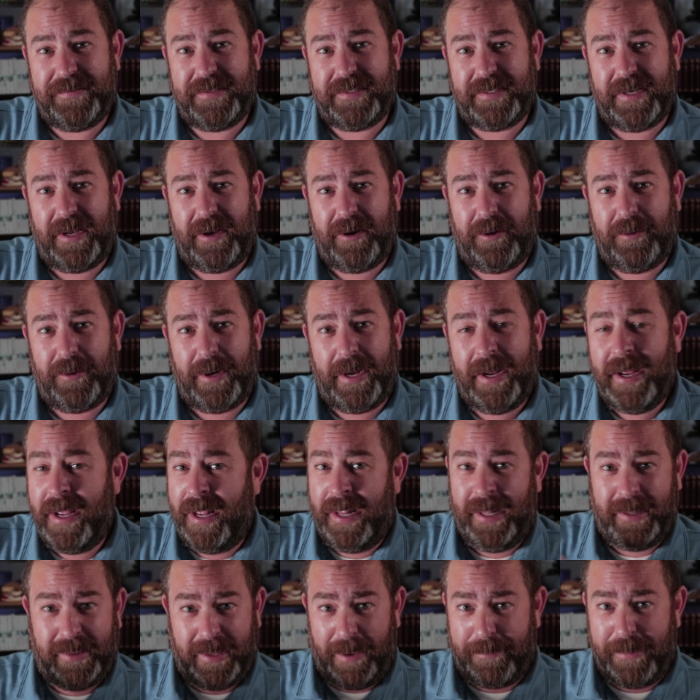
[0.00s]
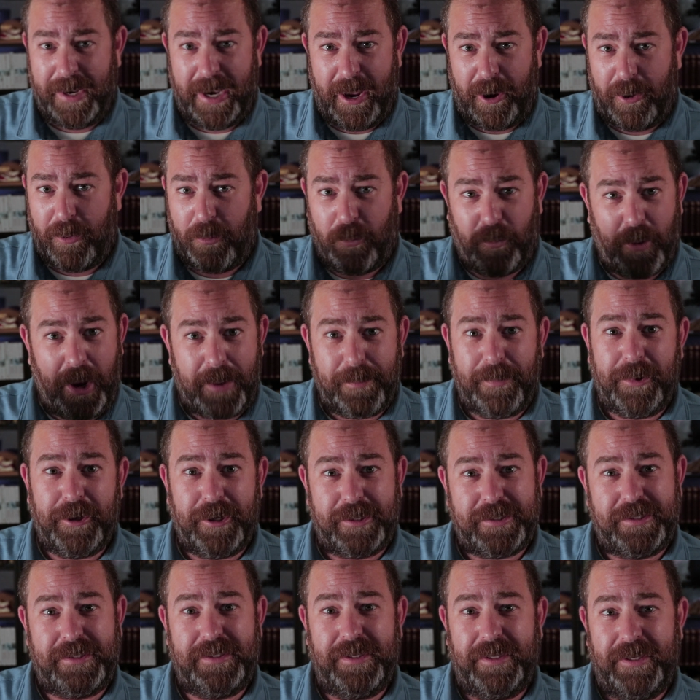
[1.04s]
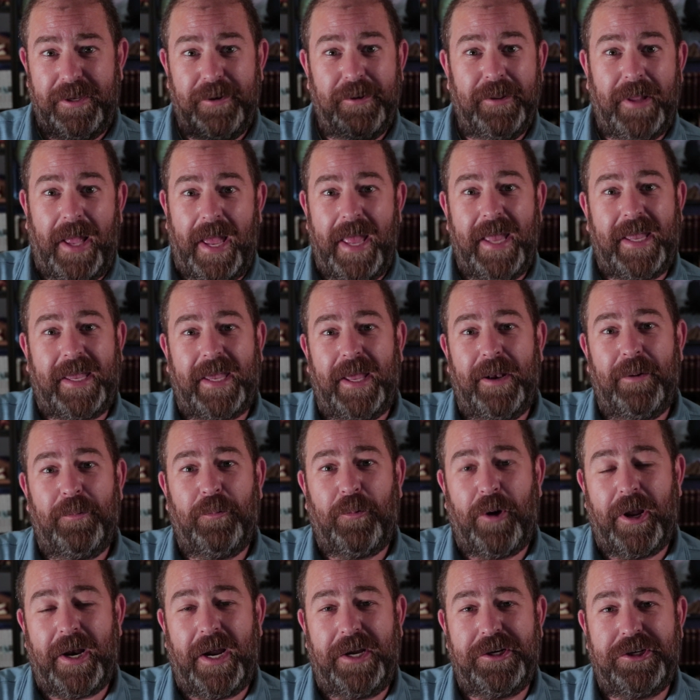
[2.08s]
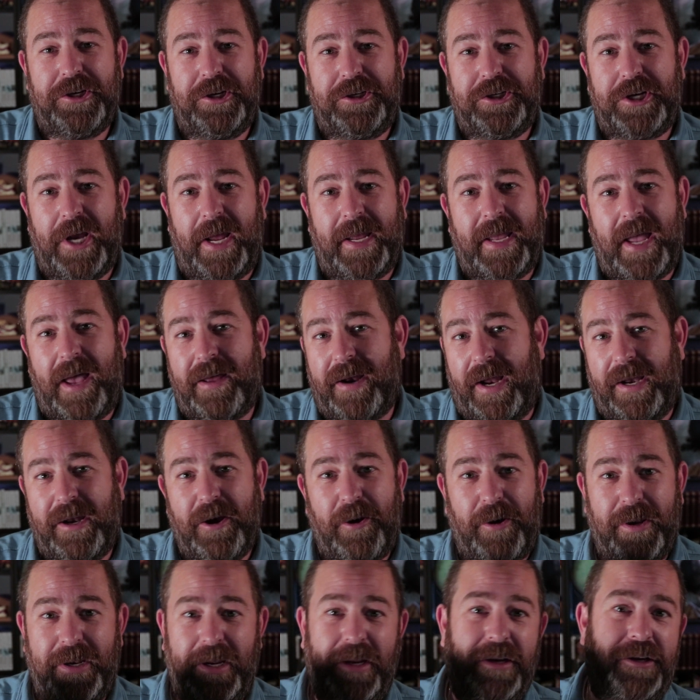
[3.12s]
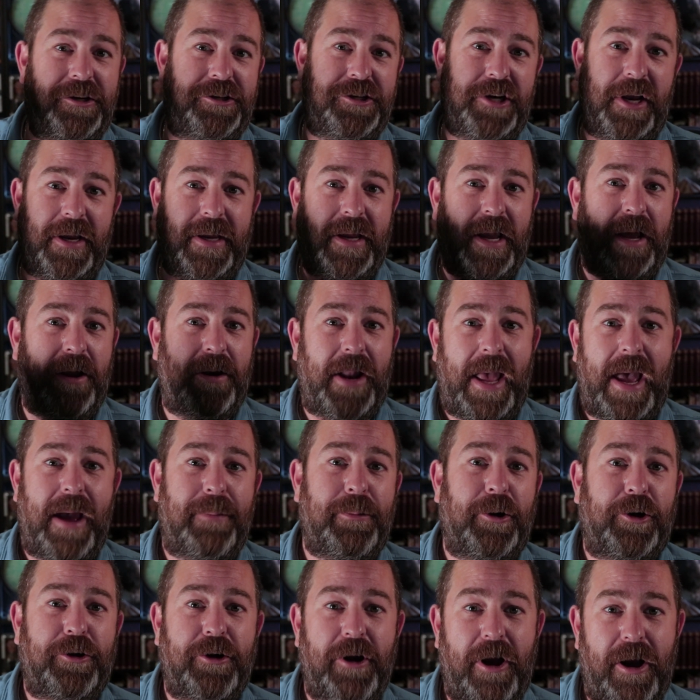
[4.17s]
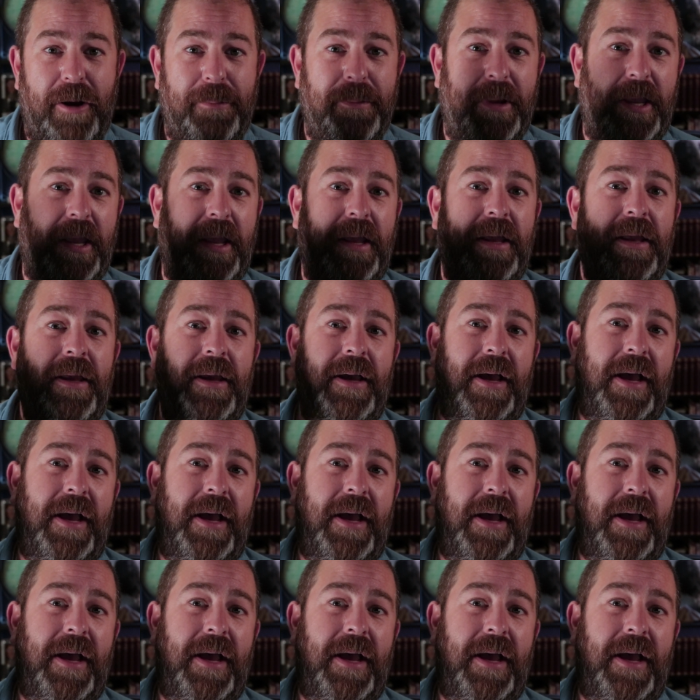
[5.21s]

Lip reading: So let me know what books you like and what I should check out. I know I need to check out Abercrombie.